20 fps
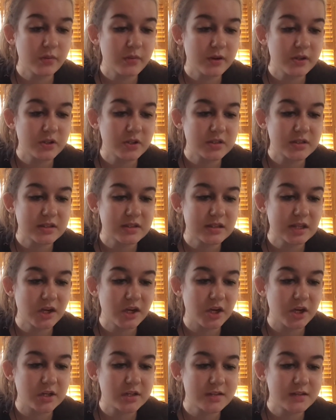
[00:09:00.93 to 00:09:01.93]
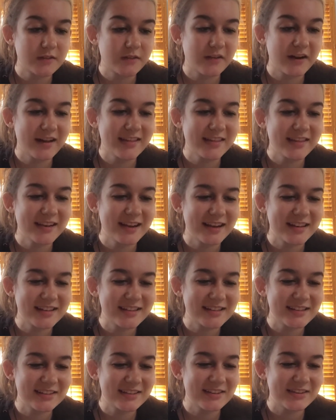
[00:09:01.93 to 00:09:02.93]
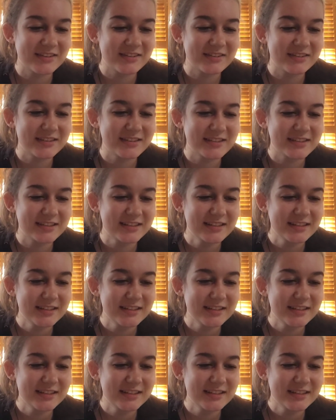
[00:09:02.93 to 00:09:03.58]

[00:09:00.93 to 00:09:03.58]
bunch of stickers to find the next clothes.